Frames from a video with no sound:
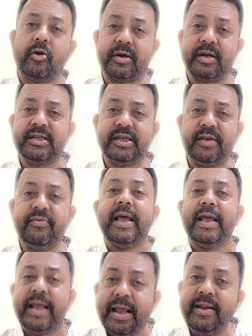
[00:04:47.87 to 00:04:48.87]
or receive
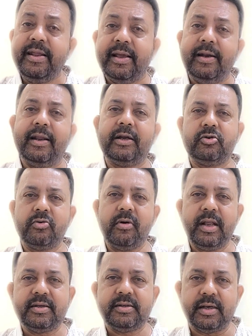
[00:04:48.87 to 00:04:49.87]
any
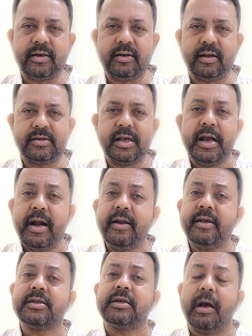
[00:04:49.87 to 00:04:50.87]
electronic signals, it
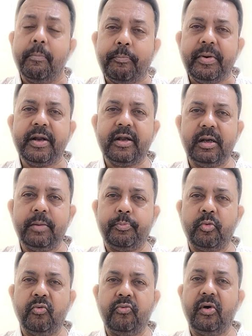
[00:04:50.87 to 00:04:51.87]
is completely
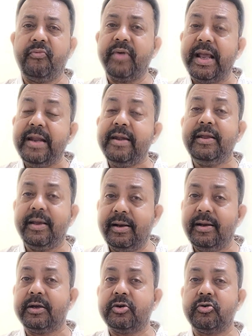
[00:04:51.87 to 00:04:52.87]
proof of any
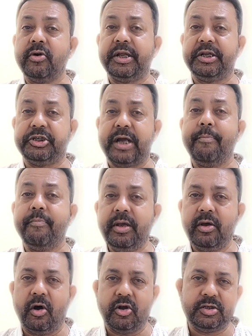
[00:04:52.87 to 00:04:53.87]
electronic
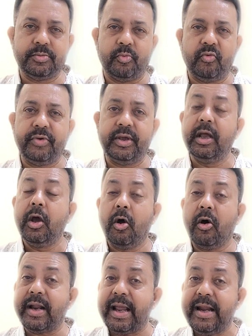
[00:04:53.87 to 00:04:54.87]
jamming or spoofing
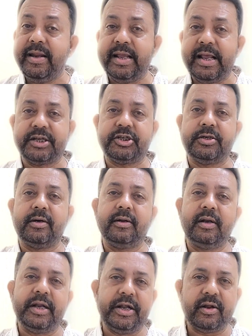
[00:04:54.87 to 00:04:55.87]
or any
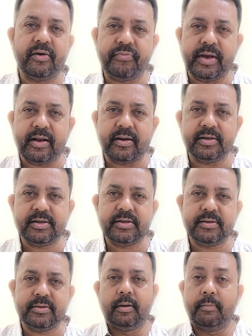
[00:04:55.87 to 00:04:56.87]
external
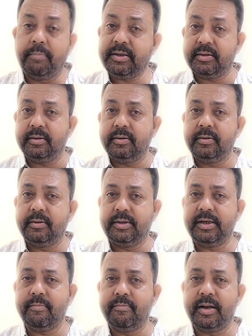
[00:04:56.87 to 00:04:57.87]
interference. But,
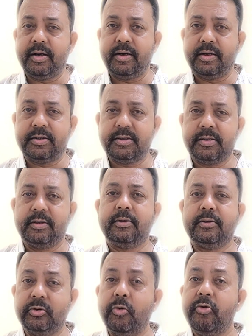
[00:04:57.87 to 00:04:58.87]
dear mariners,
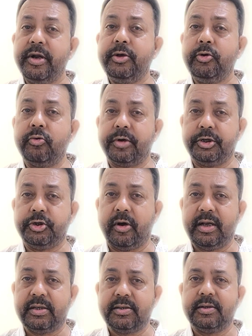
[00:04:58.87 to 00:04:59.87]
no need to
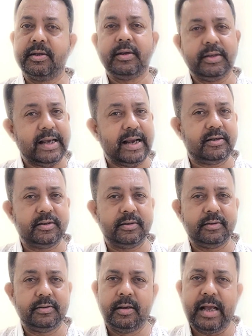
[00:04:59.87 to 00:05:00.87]
rejoice yet.
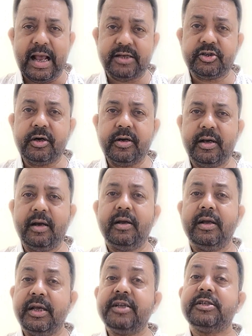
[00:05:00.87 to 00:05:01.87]
Astradia
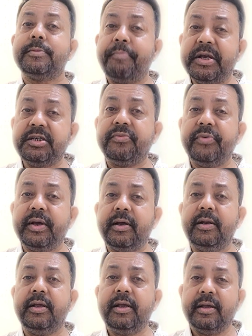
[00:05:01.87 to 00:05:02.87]
is
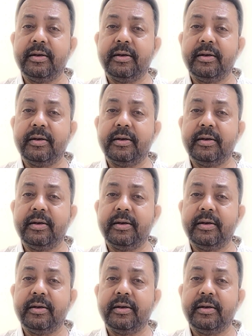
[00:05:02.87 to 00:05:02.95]
specifically